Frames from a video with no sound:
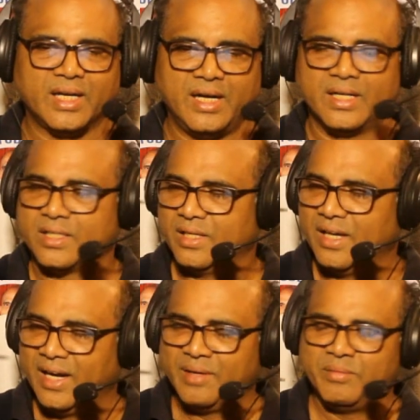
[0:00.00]
connect
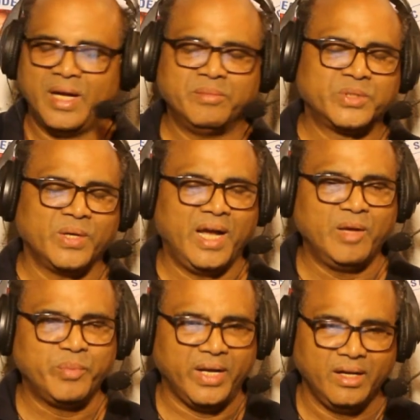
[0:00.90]
and I'm so
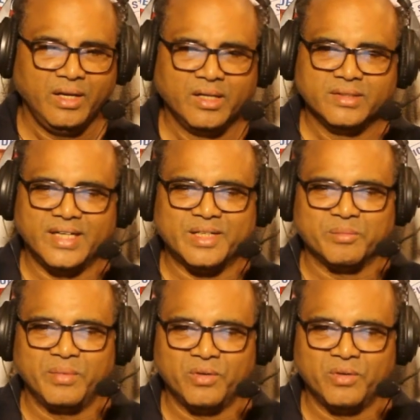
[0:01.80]
happy that